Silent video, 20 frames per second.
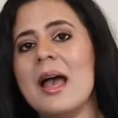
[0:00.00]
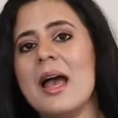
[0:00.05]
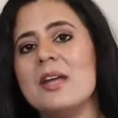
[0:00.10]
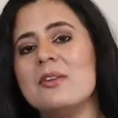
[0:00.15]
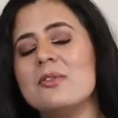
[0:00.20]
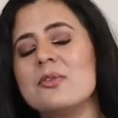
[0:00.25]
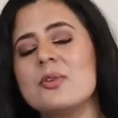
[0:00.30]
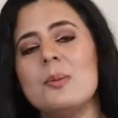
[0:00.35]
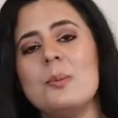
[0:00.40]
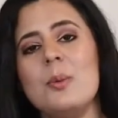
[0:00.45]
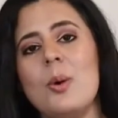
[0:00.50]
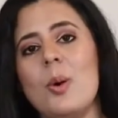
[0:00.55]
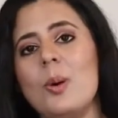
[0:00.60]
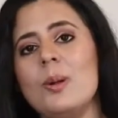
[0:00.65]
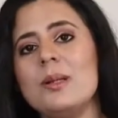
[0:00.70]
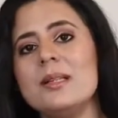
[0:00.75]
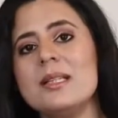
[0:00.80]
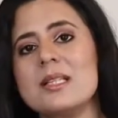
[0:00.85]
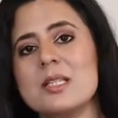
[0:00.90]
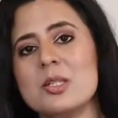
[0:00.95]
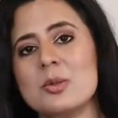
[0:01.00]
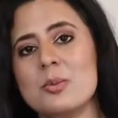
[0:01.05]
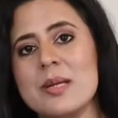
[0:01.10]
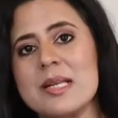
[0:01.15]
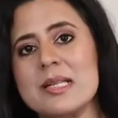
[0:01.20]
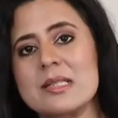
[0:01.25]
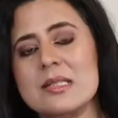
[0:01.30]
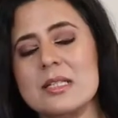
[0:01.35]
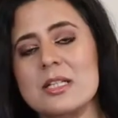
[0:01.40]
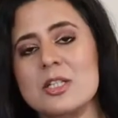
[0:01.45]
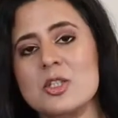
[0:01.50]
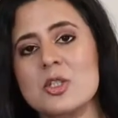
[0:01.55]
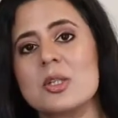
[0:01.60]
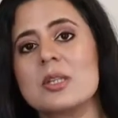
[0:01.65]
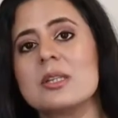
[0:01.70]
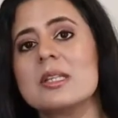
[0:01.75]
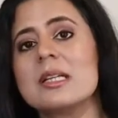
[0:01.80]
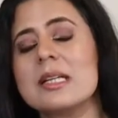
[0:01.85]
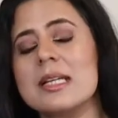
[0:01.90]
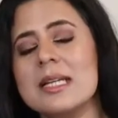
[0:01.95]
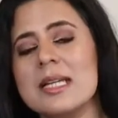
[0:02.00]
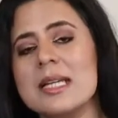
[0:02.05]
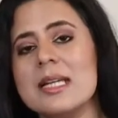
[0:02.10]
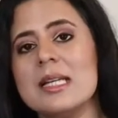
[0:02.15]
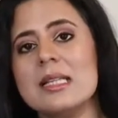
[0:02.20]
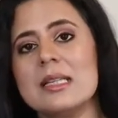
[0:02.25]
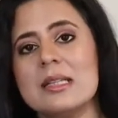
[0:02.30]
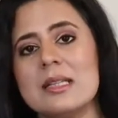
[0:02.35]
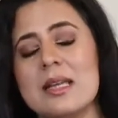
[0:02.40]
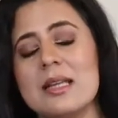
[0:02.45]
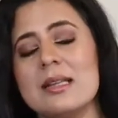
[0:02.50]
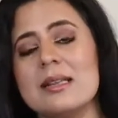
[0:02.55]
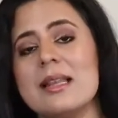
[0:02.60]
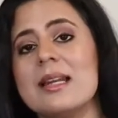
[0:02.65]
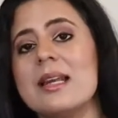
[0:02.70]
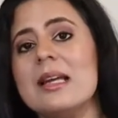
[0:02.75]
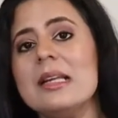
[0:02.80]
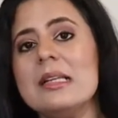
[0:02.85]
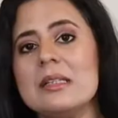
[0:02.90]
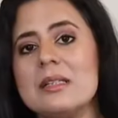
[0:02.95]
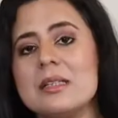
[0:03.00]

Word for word: And from all this research, the key thing that I